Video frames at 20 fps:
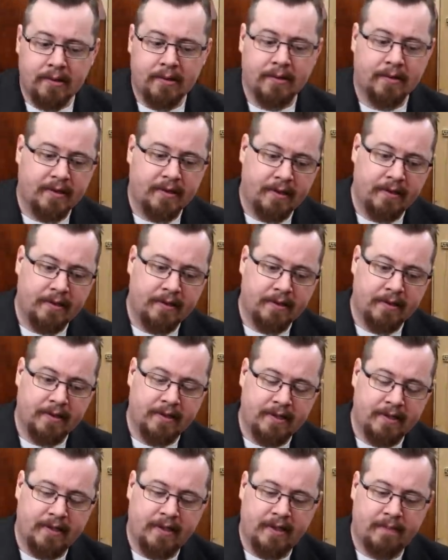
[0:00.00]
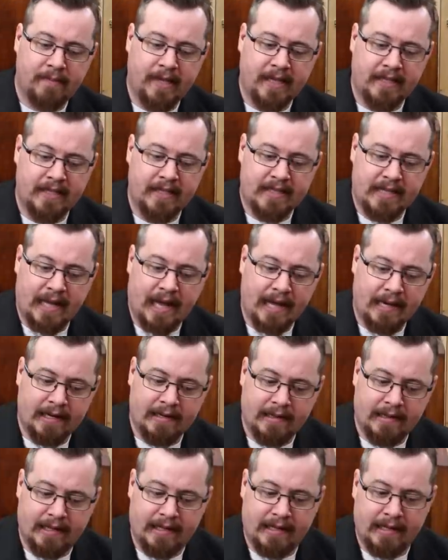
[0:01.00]
look, you can then make this
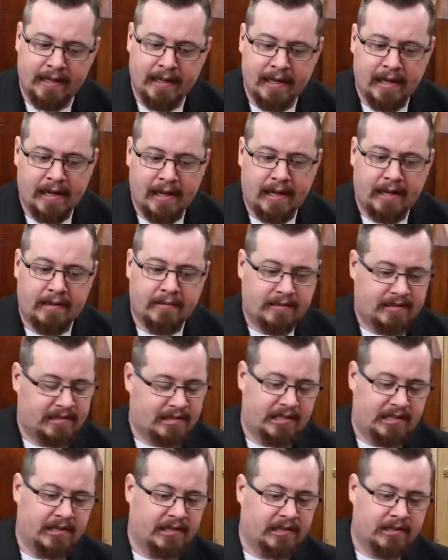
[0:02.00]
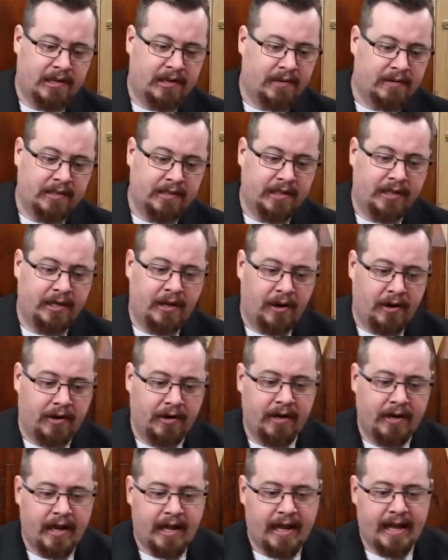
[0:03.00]
harder thing with steel, don't really know.